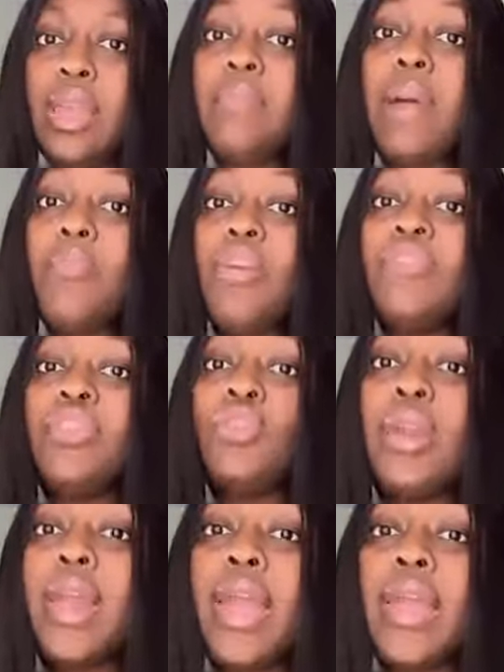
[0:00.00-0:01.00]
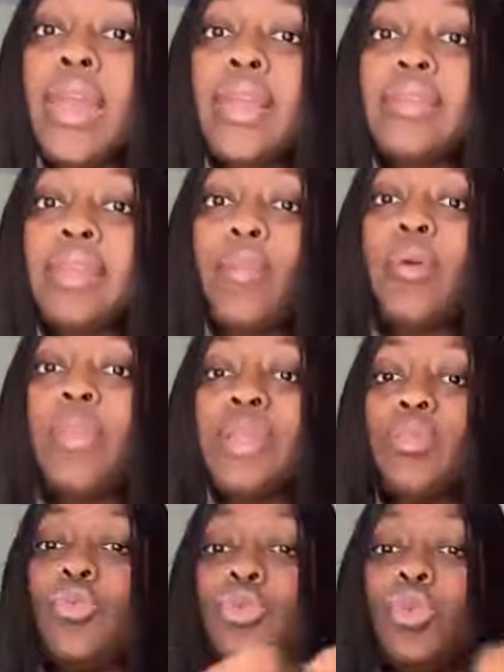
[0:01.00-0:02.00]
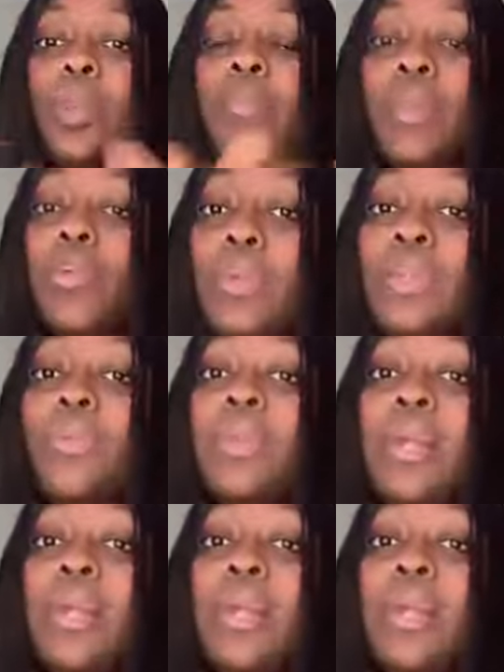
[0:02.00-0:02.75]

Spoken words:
If I'm with video lane, anytime when person won't talk about your matter,